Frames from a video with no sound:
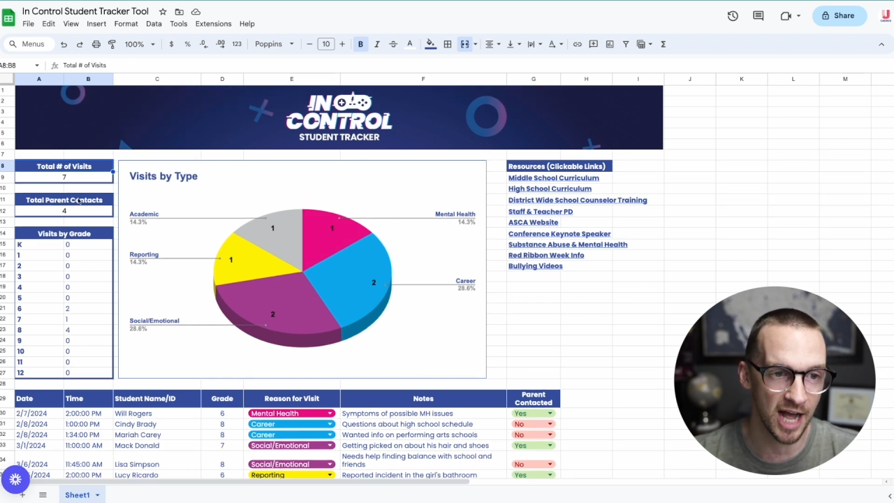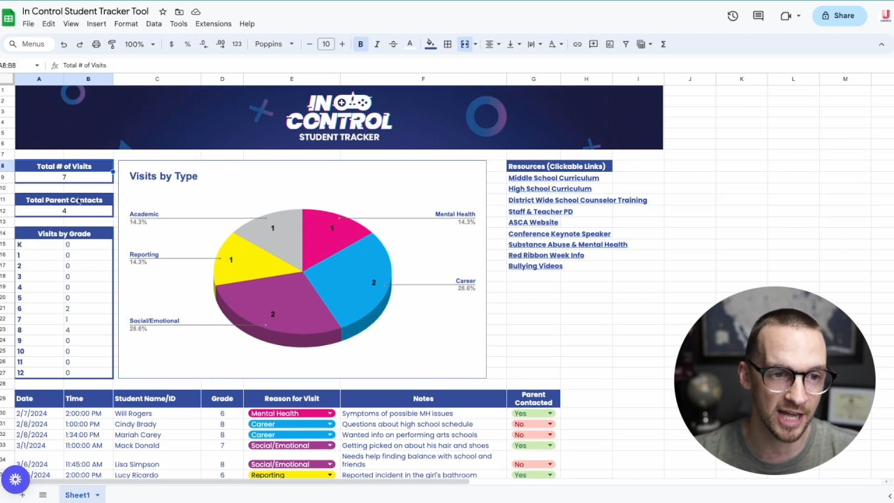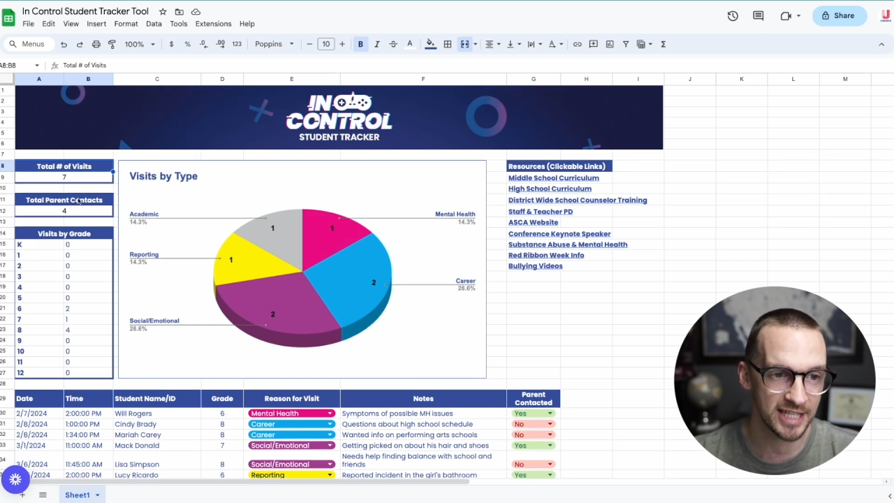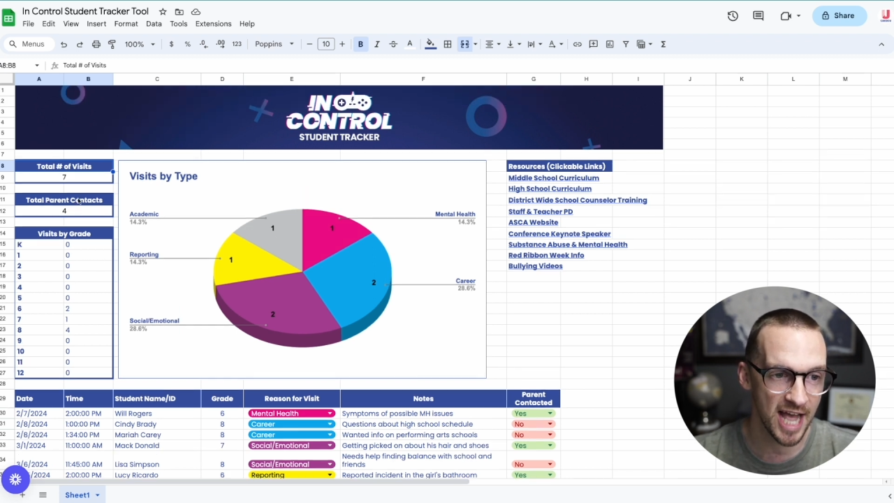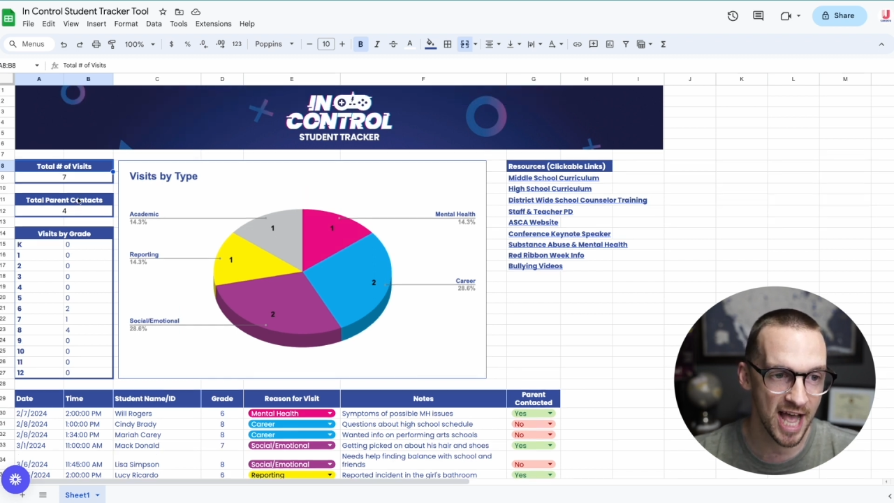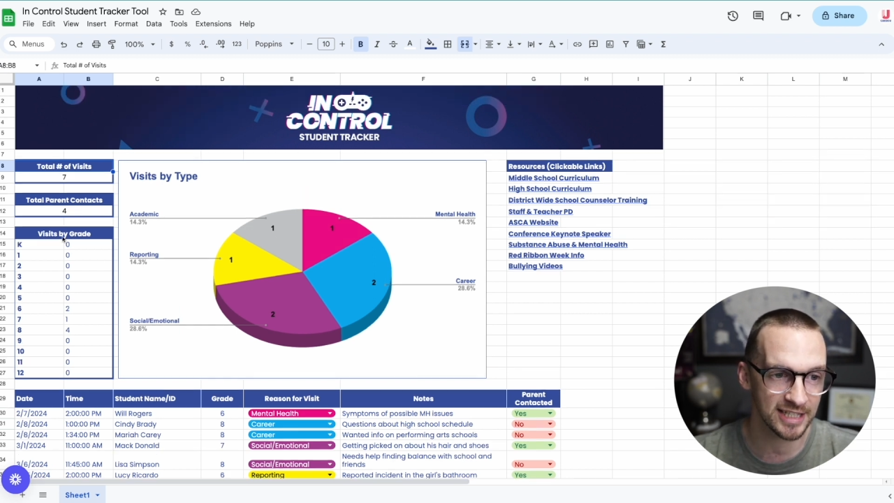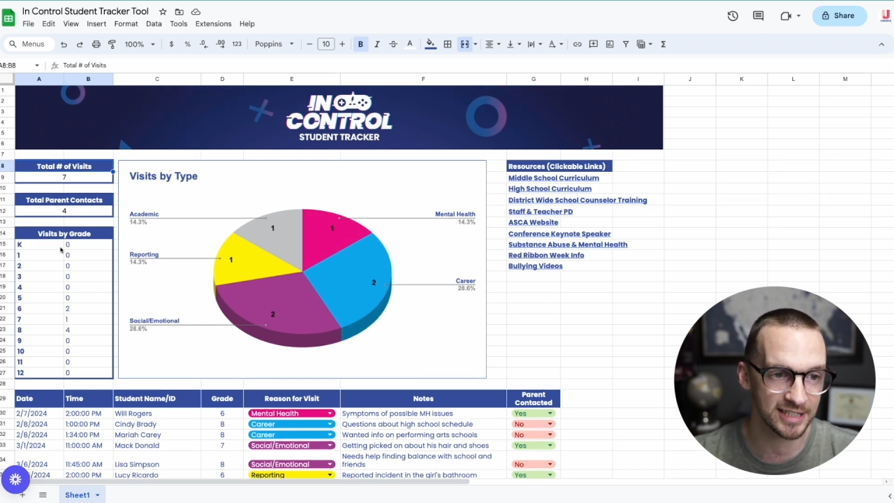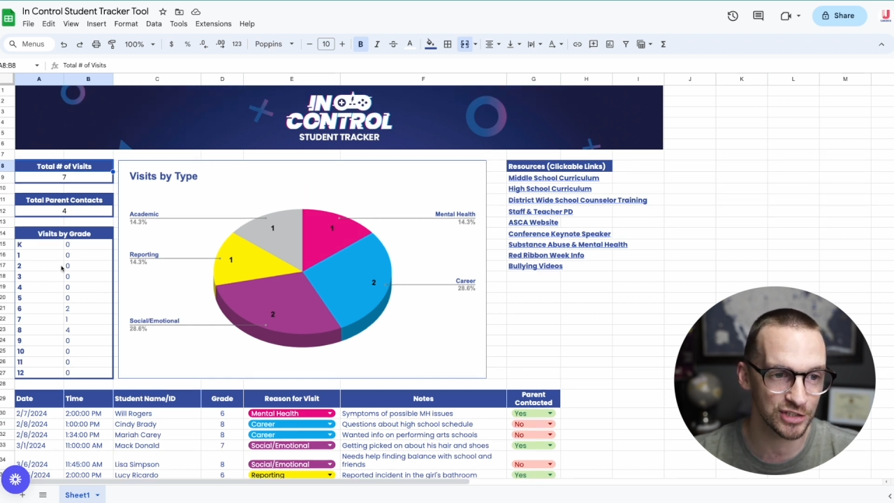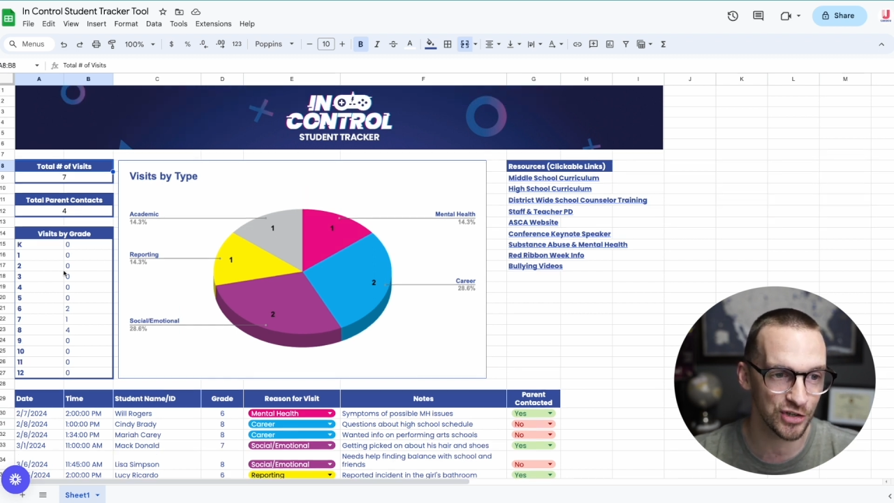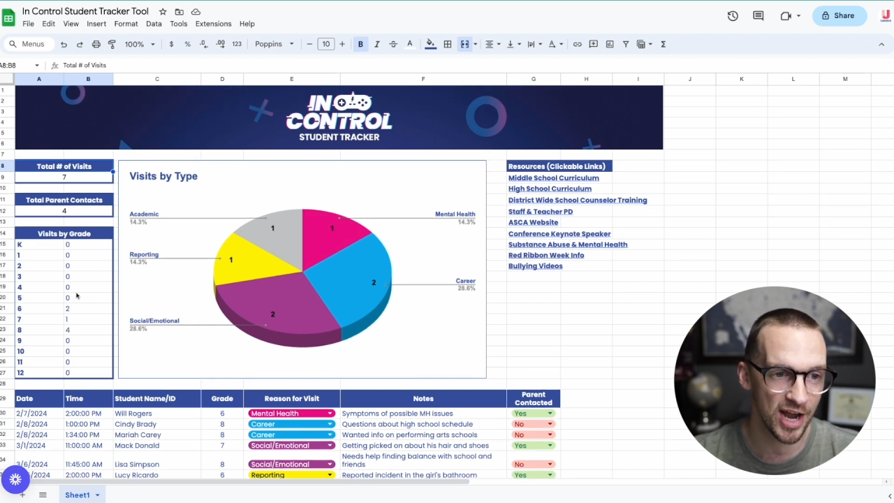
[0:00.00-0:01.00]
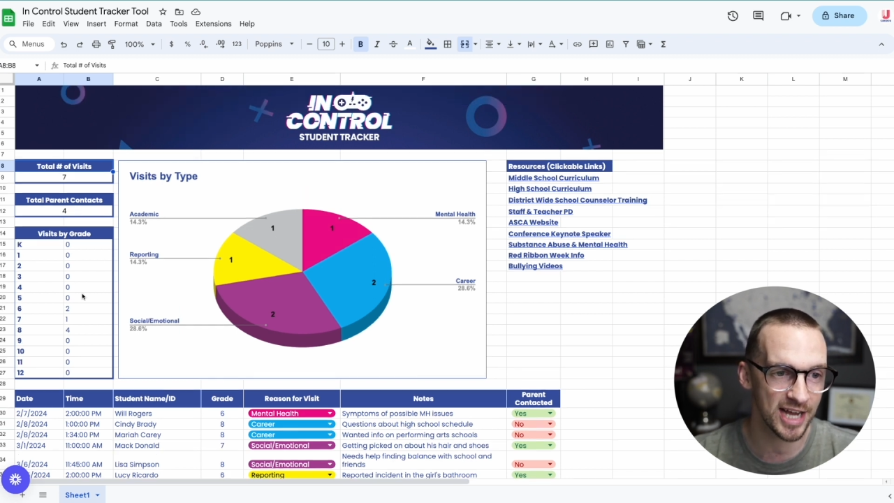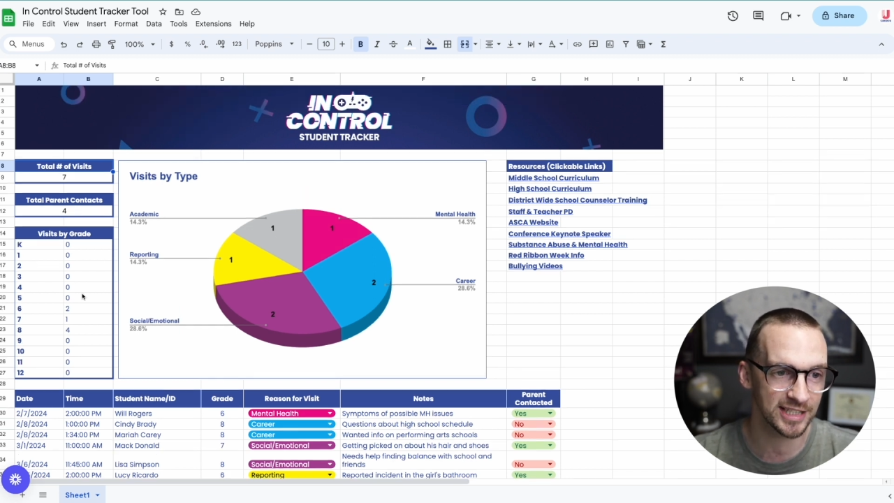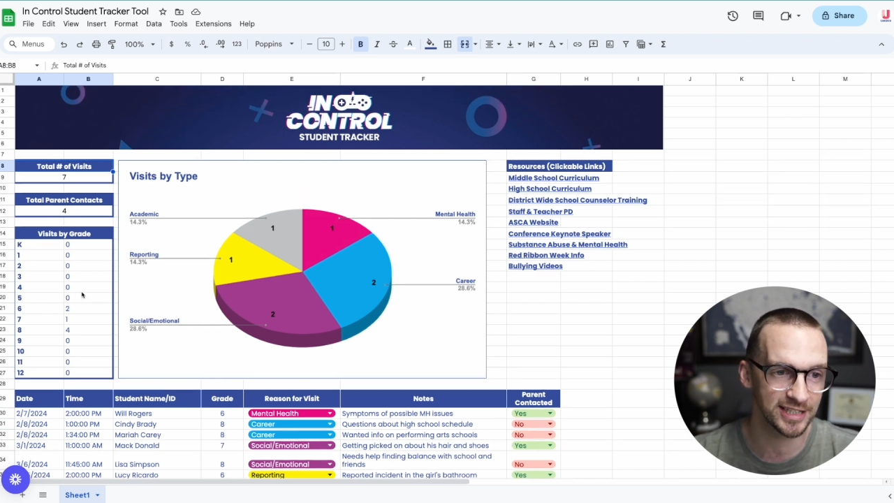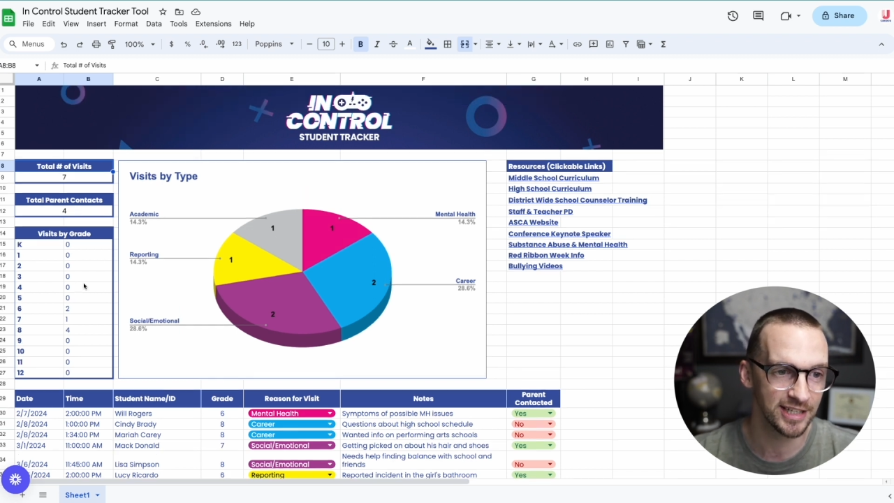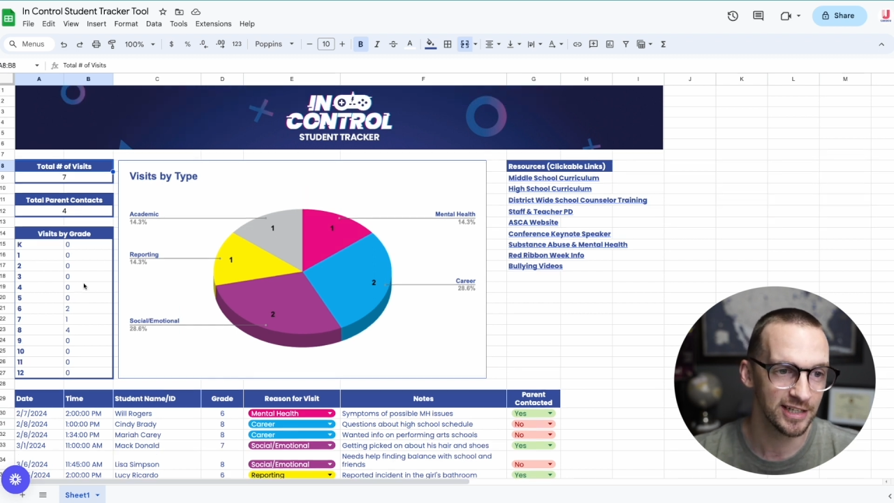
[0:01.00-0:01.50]
contacts it
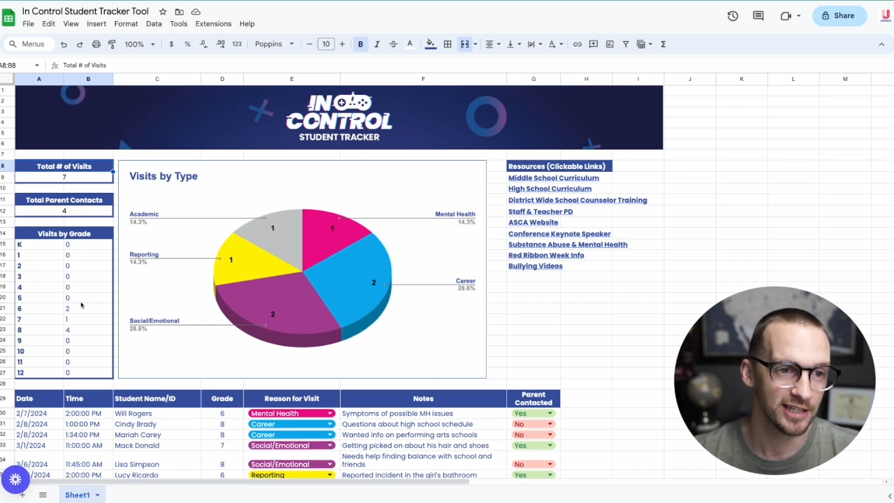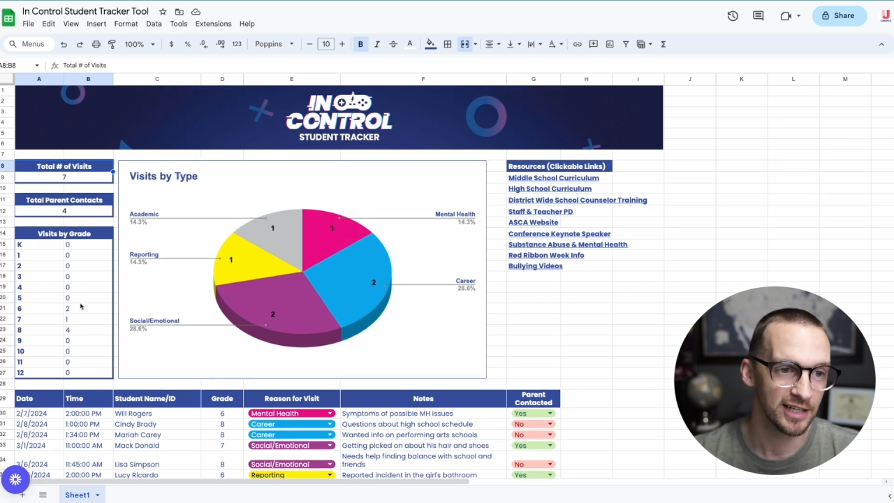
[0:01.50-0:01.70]
tracks.